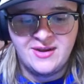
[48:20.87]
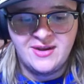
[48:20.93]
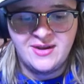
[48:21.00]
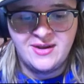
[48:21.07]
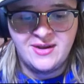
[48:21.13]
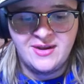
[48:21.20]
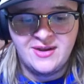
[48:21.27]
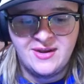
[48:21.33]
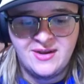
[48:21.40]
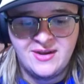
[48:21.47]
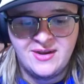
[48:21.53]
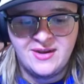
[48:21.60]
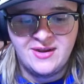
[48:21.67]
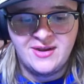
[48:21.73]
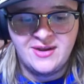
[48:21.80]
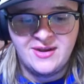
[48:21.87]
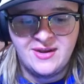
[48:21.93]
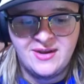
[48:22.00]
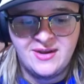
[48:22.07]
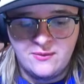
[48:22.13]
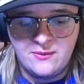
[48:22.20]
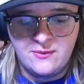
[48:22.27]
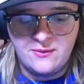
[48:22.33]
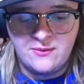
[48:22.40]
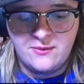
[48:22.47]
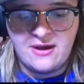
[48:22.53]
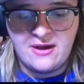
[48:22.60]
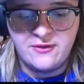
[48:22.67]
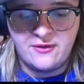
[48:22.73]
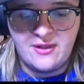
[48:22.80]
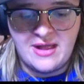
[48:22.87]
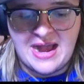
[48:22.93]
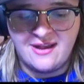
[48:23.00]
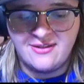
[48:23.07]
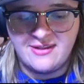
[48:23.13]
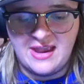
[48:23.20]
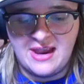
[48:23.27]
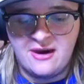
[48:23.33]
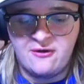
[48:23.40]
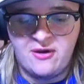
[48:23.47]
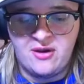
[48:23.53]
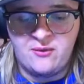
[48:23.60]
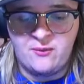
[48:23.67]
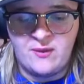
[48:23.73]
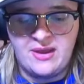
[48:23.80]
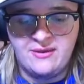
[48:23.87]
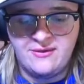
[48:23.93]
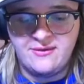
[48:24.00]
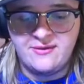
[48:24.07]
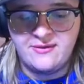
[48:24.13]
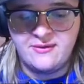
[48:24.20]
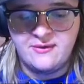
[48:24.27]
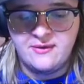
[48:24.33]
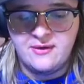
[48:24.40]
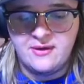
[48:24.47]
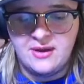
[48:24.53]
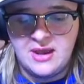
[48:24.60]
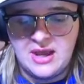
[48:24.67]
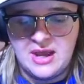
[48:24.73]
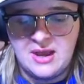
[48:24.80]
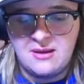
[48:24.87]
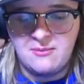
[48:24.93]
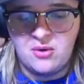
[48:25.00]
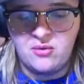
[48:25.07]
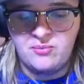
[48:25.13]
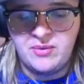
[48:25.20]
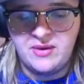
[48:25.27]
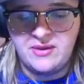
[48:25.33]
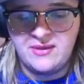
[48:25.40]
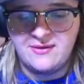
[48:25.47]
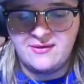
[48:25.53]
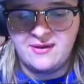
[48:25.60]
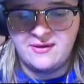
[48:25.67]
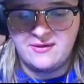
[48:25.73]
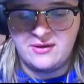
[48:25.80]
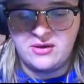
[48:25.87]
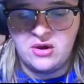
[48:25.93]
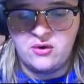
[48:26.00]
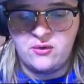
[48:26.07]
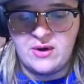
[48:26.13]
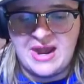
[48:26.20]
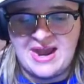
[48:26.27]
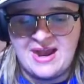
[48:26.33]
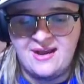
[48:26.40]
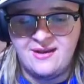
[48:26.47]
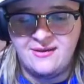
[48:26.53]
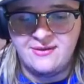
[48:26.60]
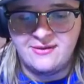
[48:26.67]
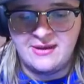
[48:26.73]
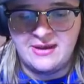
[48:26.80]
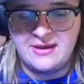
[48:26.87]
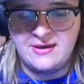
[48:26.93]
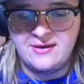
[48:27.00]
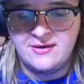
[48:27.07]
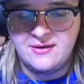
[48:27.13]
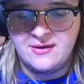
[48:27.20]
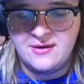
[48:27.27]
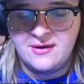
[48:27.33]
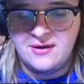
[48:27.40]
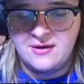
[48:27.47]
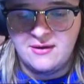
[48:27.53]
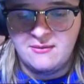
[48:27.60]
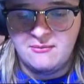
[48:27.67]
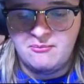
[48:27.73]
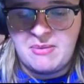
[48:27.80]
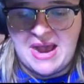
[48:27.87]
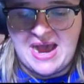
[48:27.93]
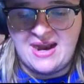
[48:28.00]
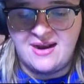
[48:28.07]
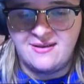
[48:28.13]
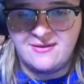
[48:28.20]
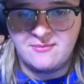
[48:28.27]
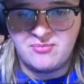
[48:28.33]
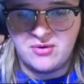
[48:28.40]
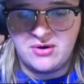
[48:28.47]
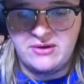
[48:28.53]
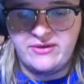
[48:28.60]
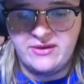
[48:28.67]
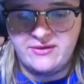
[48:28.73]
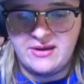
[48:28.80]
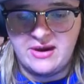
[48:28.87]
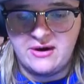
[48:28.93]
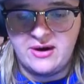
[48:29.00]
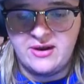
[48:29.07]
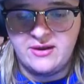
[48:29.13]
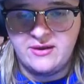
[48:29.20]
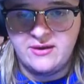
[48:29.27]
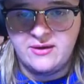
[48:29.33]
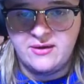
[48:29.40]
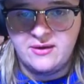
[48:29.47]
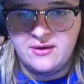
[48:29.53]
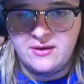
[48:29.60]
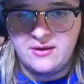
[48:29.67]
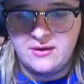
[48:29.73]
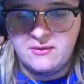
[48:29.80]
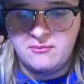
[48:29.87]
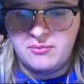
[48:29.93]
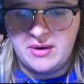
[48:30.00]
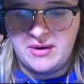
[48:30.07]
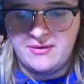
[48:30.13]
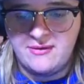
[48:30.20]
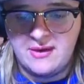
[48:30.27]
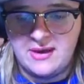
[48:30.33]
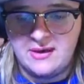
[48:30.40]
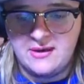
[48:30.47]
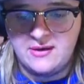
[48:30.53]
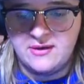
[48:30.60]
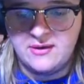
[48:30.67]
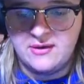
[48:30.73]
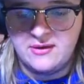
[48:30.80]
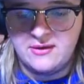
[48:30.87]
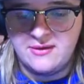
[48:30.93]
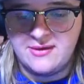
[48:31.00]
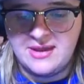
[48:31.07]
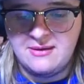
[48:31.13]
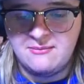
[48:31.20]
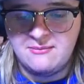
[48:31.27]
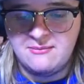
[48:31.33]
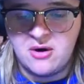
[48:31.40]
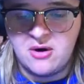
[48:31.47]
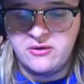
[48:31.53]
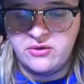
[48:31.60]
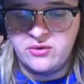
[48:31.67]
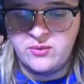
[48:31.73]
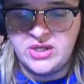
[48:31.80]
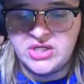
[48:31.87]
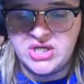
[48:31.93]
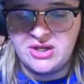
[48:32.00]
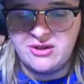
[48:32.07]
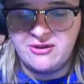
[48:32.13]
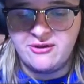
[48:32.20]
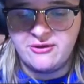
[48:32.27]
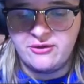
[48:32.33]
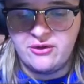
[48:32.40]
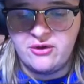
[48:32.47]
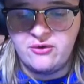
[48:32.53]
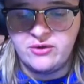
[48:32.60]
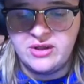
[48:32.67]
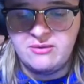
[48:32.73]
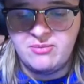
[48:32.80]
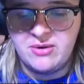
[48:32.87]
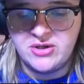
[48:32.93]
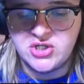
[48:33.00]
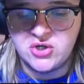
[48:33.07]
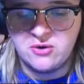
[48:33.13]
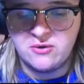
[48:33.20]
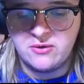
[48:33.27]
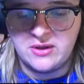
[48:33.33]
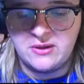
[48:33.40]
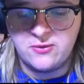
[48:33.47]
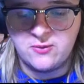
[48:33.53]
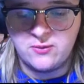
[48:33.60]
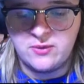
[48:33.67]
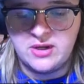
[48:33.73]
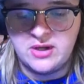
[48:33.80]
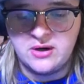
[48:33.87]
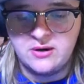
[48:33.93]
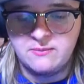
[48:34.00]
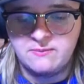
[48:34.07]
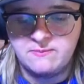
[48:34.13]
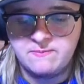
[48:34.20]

The, with how the last area went, I'm hoping this doesn't go as, bad as the previous area. But, let's get Mario and Luigi slowly but surely through here.